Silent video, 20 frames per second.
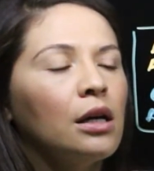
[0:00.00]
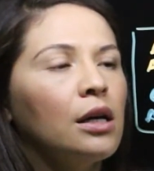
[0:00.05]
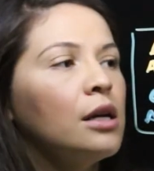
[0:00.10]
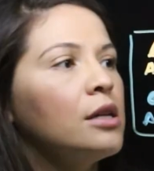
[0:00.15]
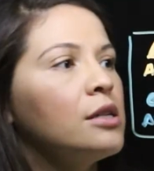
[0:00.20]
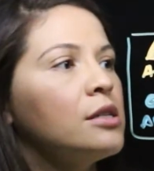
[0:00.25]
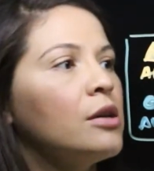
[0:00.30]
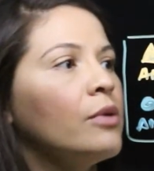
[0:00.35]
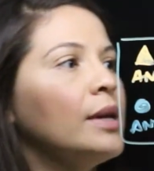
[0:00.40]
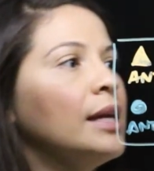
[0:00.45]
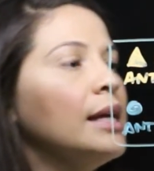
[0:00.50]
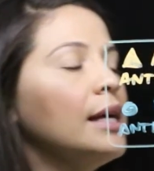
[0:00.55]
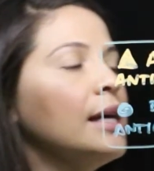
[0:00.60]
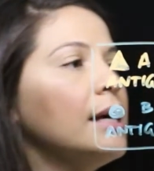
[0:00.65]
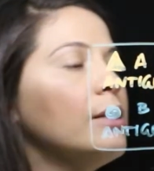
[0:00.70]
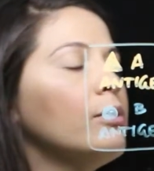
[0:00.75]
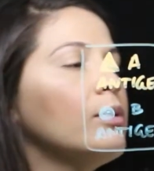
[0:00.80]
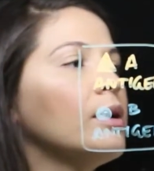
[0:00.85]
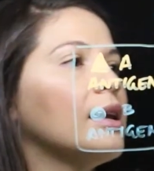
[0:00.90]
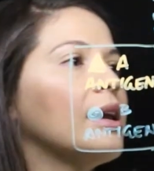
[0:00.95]
So in
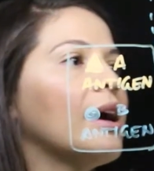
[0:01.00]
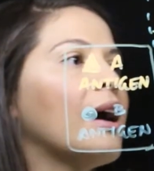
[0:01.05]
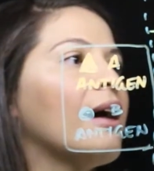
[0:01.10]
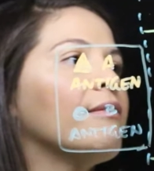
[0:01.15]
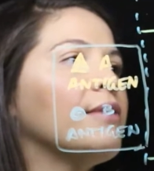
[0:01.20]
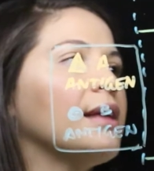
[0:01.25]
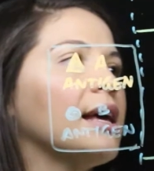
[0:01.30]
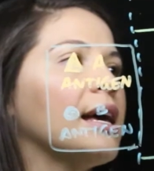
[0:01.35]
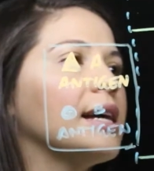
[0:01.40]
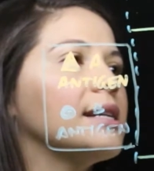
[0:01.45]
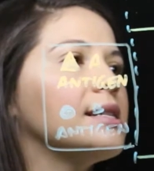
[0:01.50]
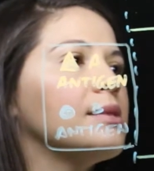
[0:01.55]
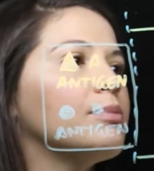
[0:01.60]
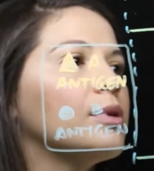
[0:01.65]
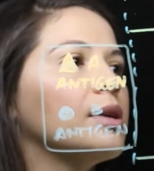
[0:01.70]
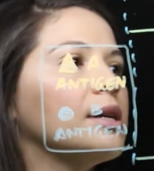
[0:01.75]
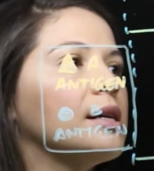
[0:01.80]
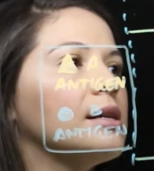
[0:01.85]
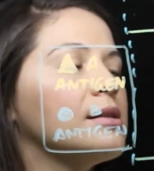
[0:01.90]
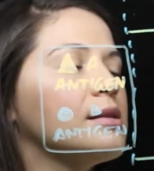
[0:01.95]
here, we're going to have the
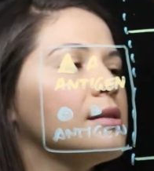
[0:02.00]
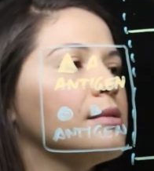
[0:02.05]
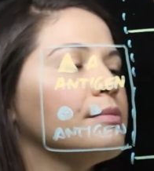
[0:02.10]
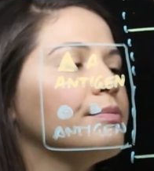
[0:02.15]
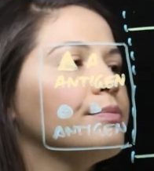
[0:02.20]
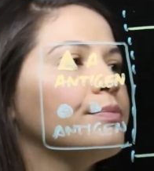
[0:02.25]
antibodies.